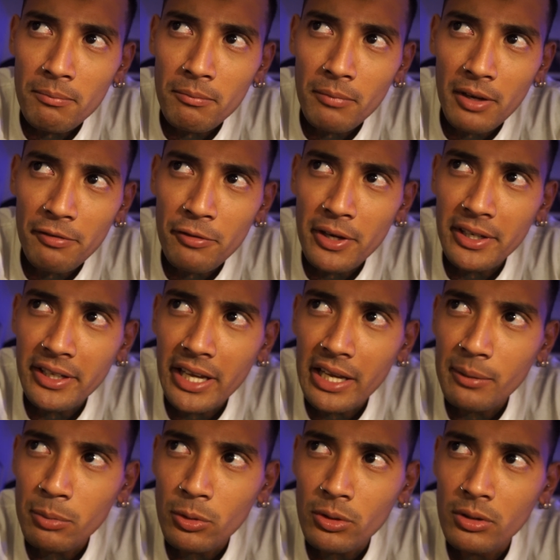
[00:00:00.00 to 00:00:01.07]
my friend
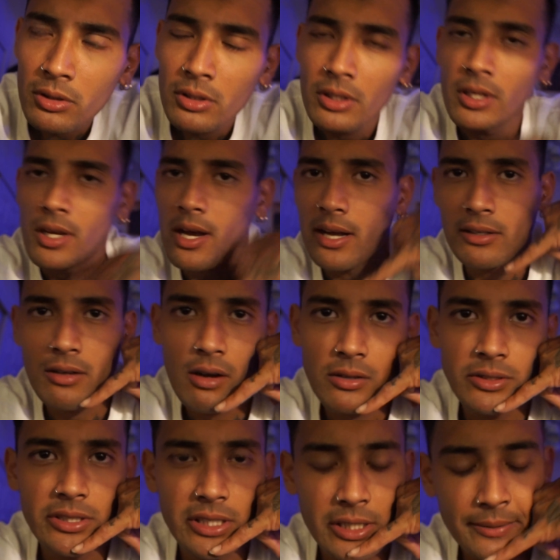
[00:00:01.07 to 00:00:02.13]
Gabriel. I
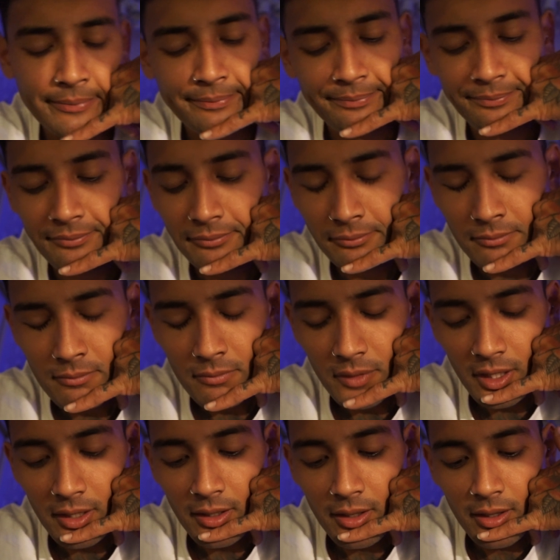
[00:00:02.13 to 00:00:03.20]
called him,
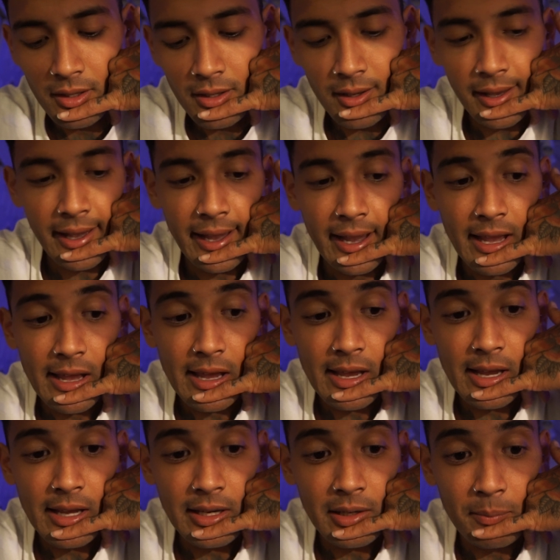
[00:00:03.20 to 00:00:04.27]

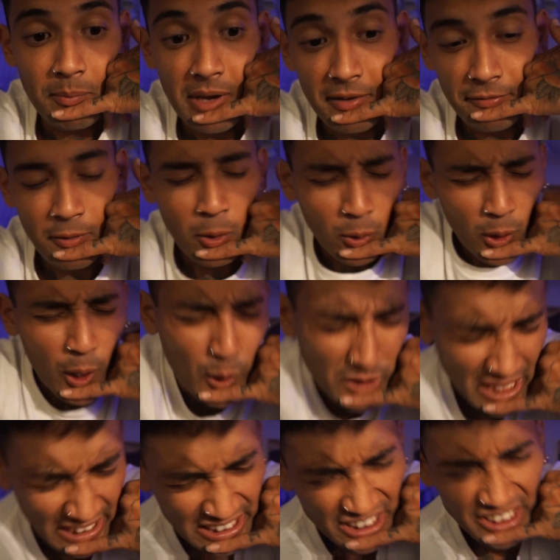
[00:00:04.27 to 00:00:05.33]
and my phone call was
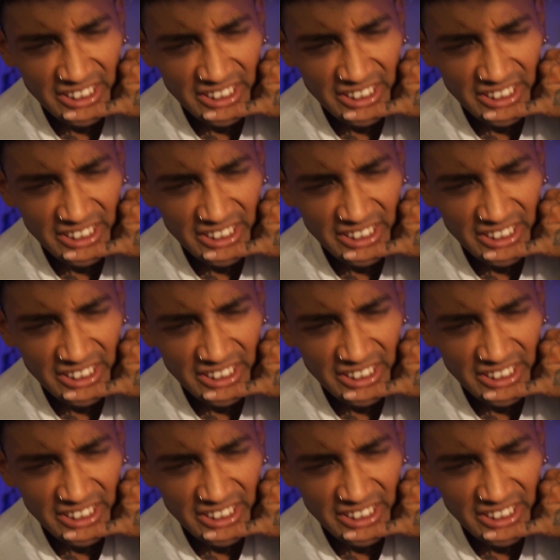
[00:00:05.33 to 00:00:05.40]
like,